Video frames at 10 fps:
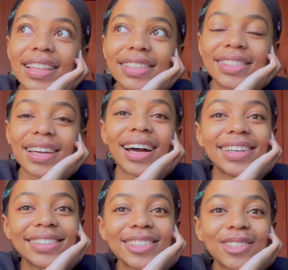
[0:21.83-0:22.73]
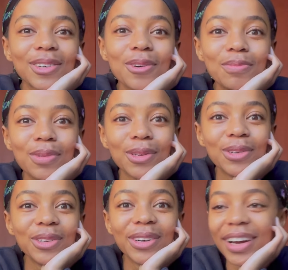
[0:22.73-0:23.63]
the sky is so
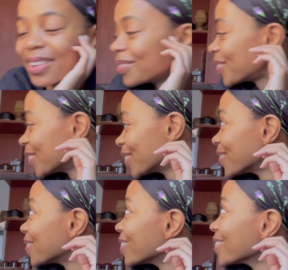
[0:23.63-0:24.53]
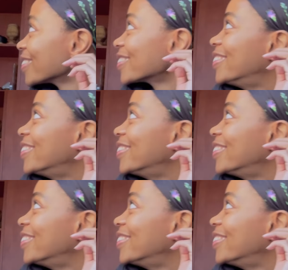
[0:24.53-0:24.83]
blue and beautiful.